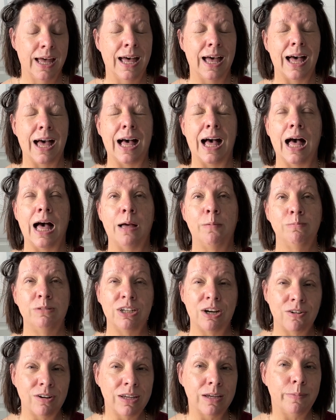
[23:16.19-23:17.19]

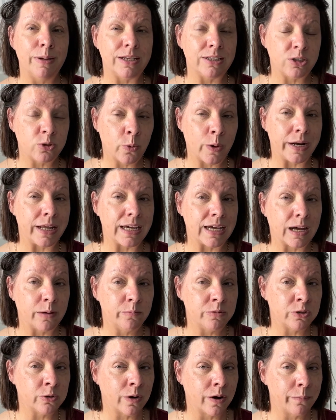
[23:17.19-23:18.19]
Generally about 20 come
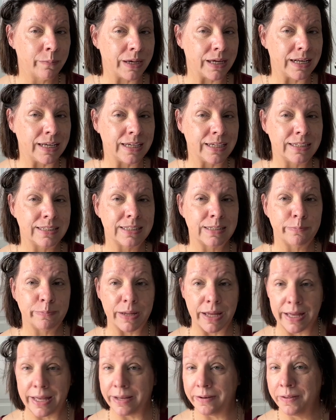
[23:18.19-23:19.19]
to our meetings,
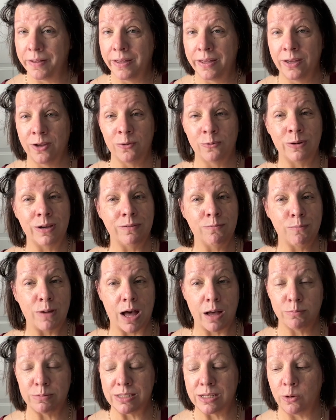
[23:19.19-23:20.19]
but we have
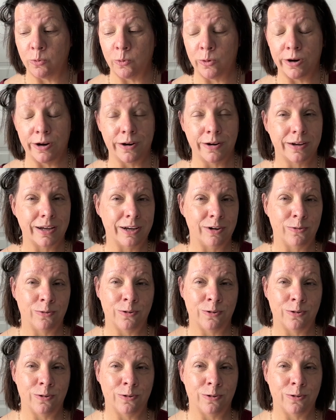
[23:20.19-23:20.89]
moms at work and